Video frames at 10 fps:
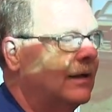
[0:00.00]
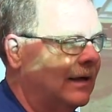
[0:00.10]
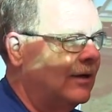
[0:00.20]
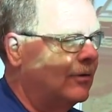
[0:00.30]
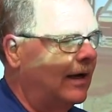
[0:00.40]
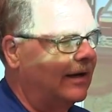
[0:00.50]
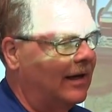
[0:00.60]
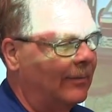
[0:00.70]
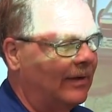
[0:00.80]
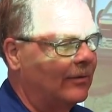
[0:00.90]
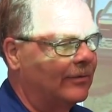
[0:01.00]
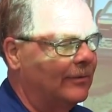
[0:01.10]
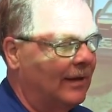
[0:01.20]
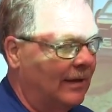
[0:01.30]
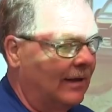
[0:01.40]
he cranked it up, and it
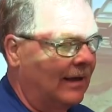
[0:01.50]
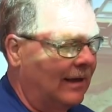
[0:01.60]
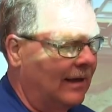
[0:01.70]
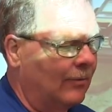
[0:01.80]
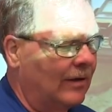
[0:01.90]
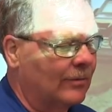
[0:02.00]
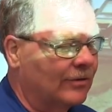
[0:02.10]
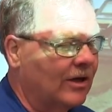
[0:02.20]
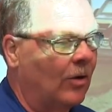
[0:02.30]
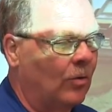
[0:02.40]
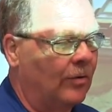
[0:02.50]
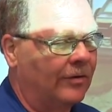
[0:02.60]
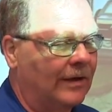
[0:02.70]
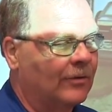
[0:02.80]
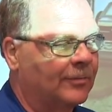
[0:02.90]
would, when it was cold,
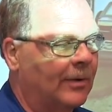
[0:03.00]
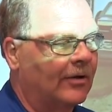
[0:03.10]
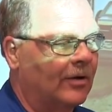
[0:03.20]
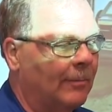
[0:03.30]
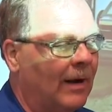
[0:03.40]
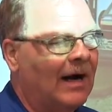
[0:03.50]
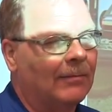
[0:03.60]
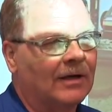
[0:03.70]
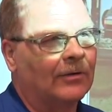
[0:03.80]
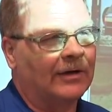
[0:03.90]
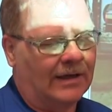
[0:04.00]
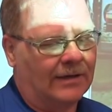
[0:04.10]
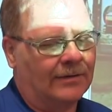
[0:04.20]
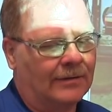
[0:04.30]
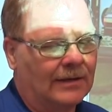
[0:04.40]
it would sputter and pop and go dead.